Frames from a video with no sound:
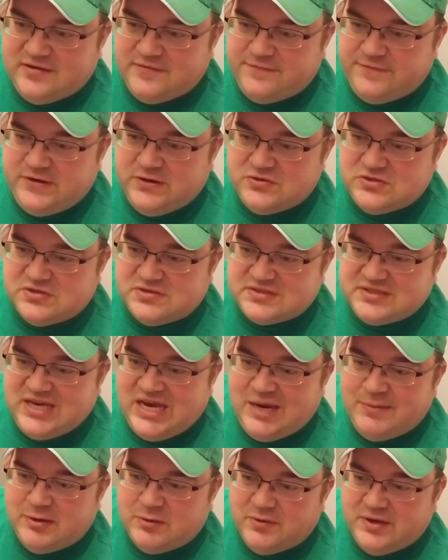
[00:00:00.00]
Futures
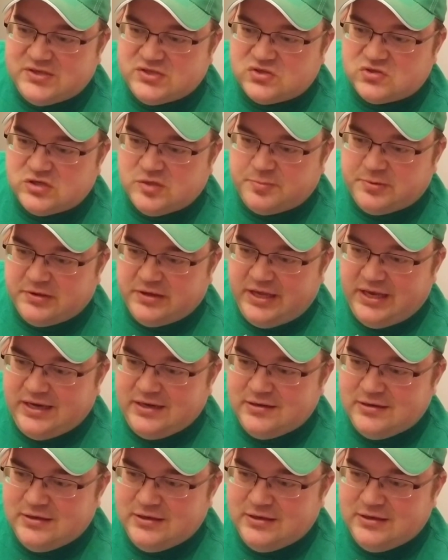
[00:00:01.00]
game and reach AAA.